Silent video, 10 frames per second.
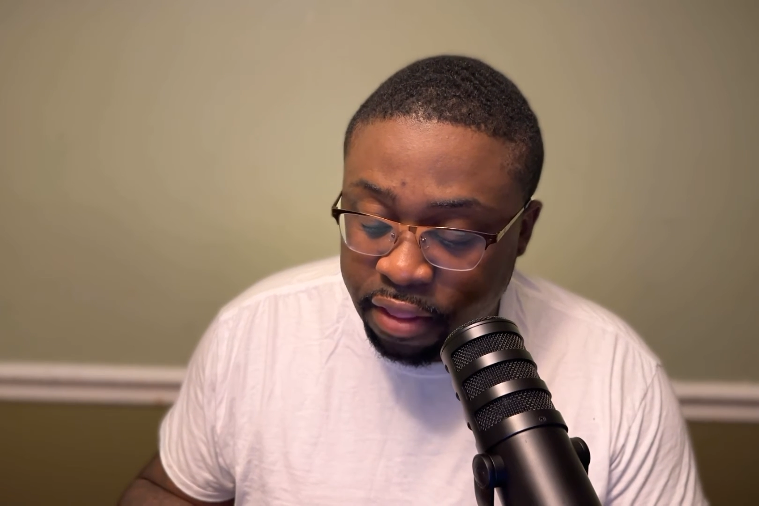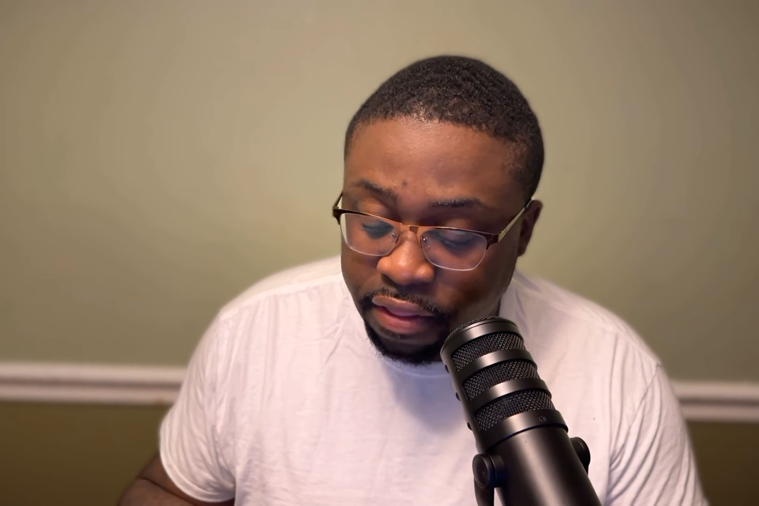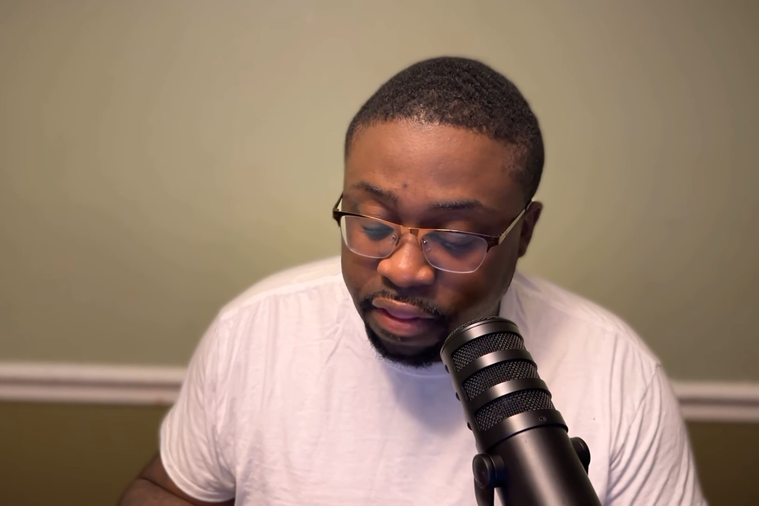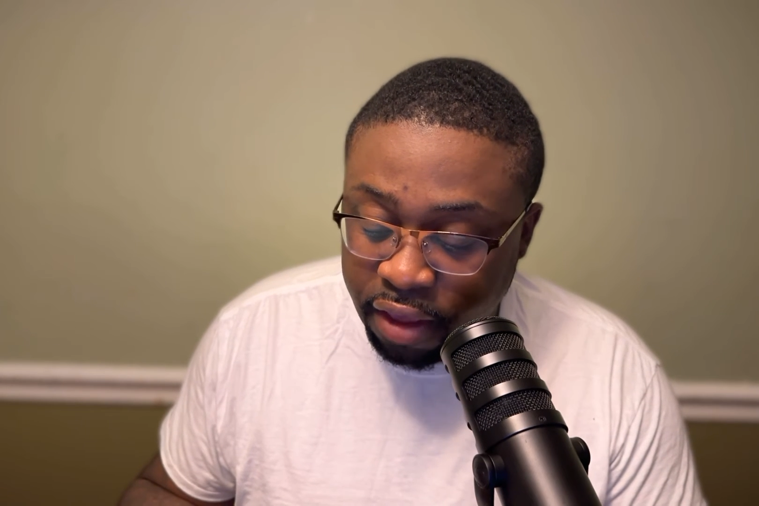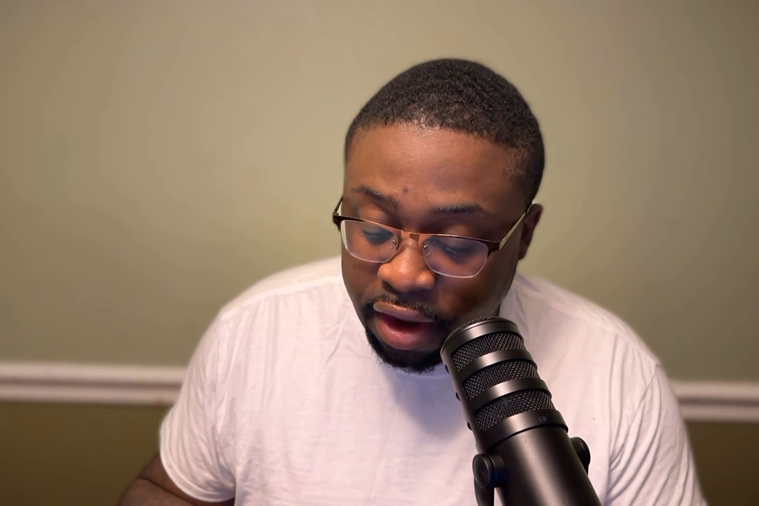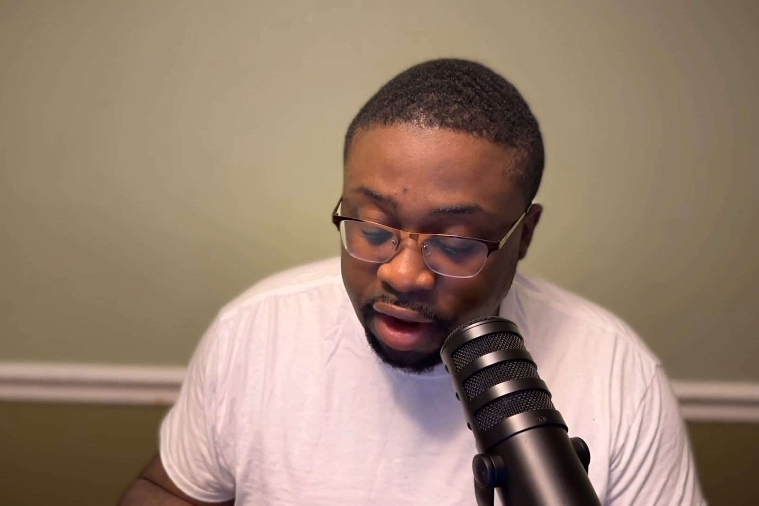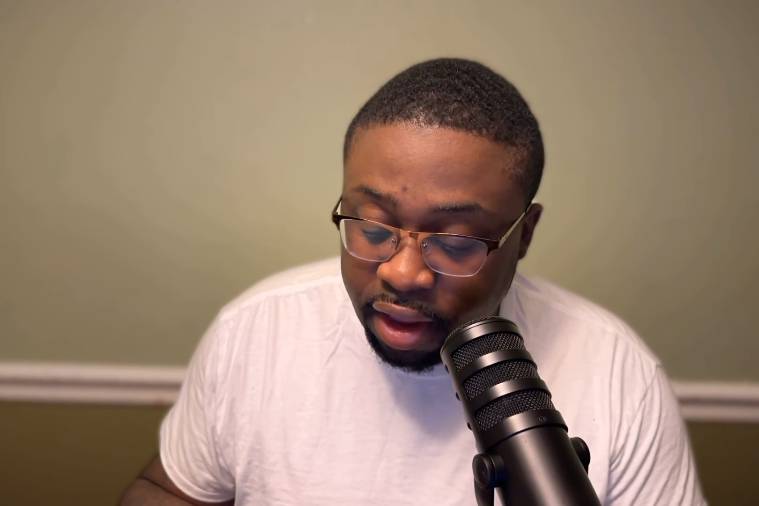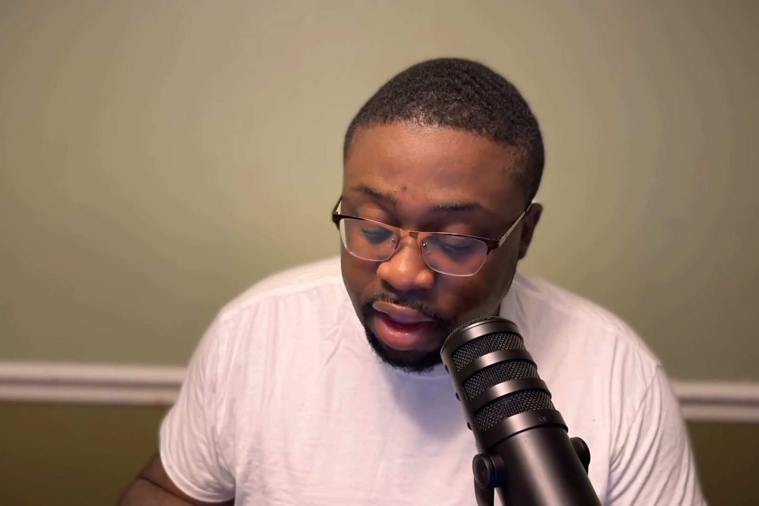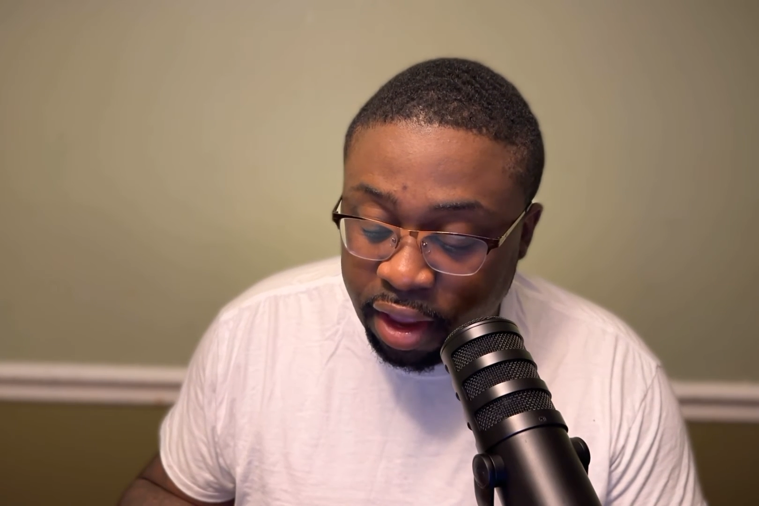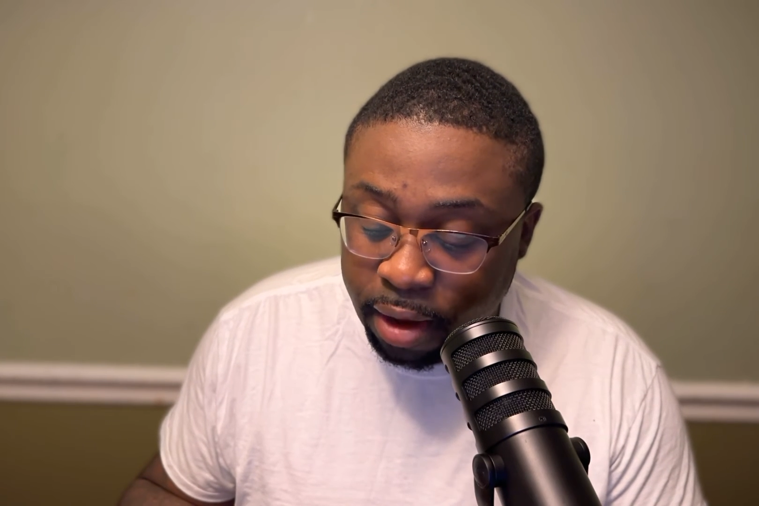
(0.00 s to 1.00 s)

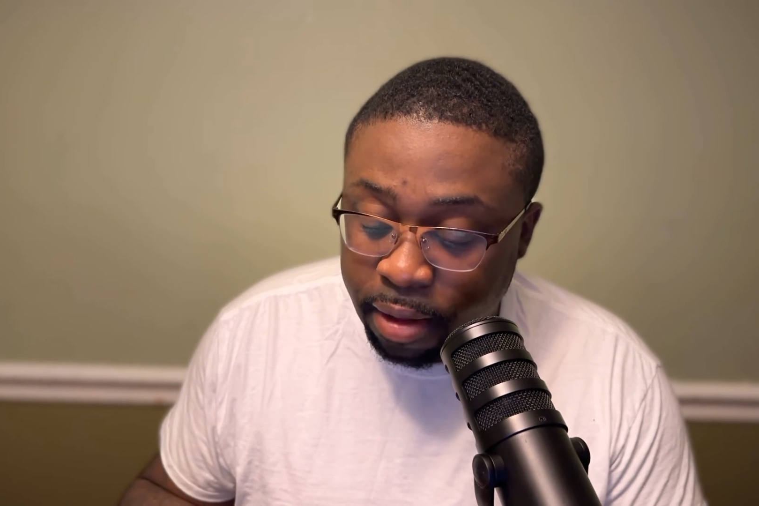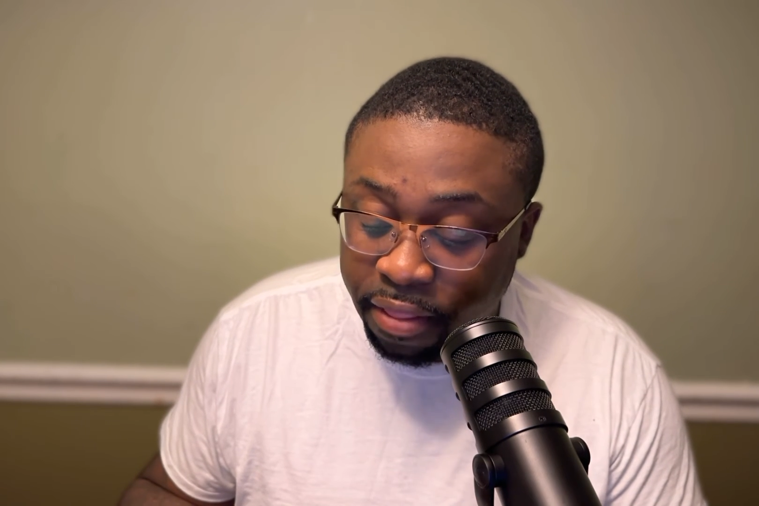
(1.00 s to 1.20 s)
They